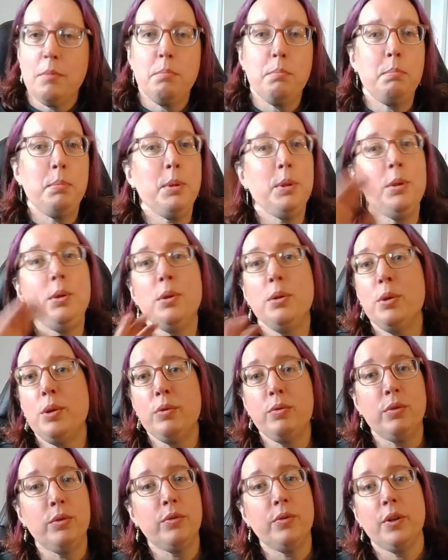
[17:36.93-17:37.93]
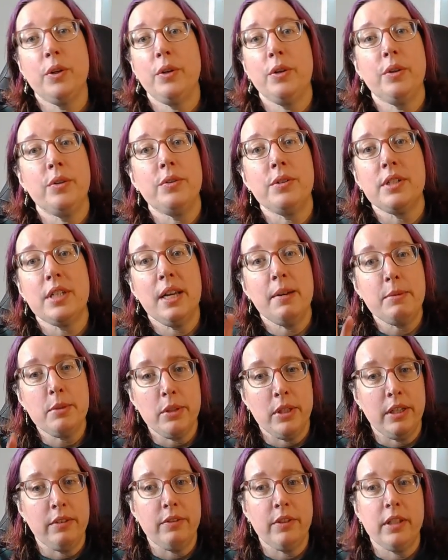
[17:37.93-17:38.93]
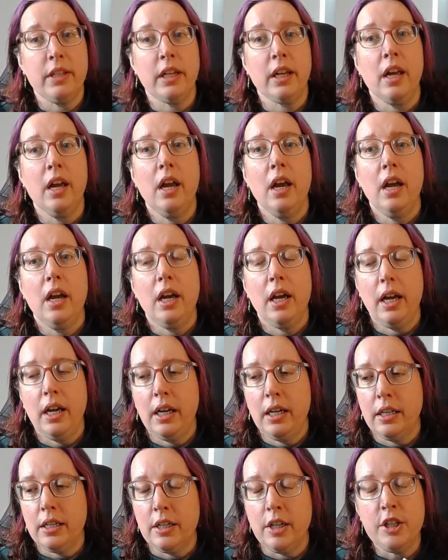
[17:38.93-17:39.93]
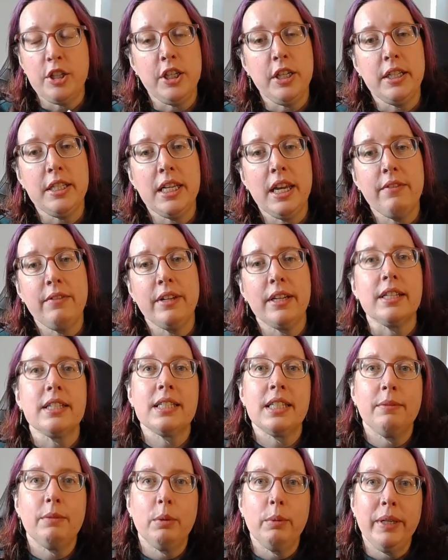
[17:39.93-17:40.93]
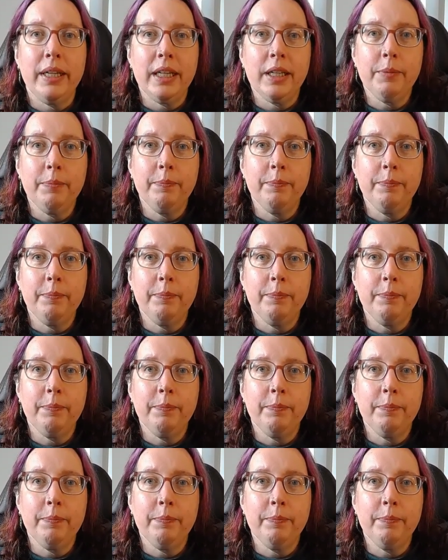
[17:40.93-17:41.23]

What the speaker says: Beautiful photos, absolutely everything. She is having a summer wedding,